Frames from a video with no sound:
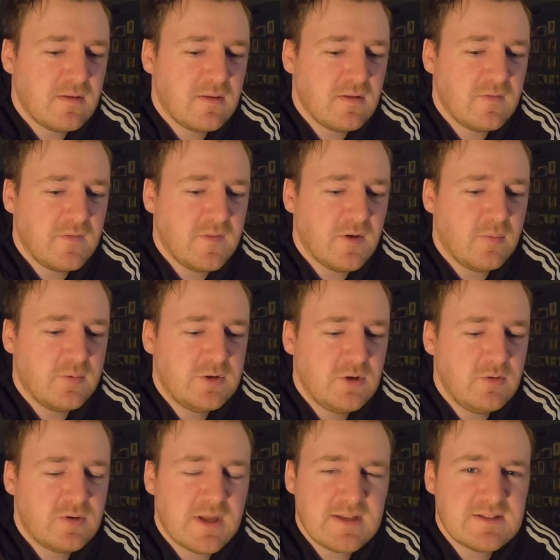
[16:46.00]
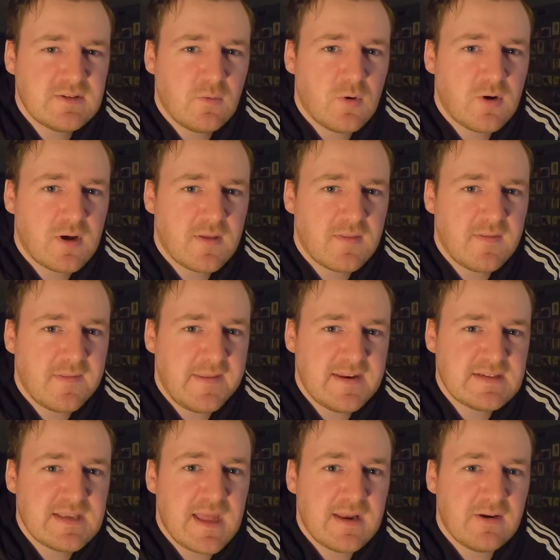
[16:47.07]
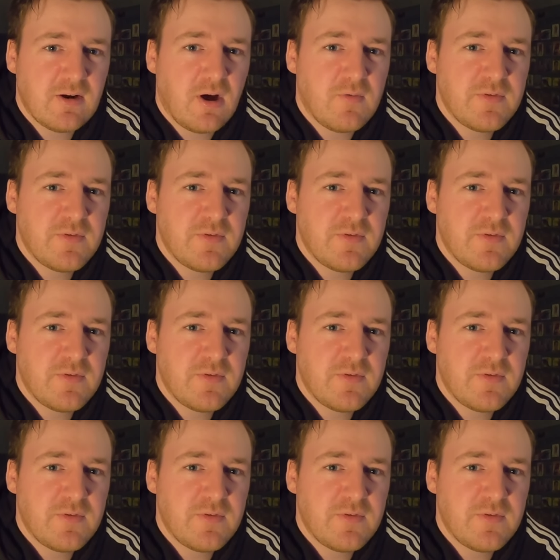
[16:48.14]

they'll do tons of work and then they just hand it off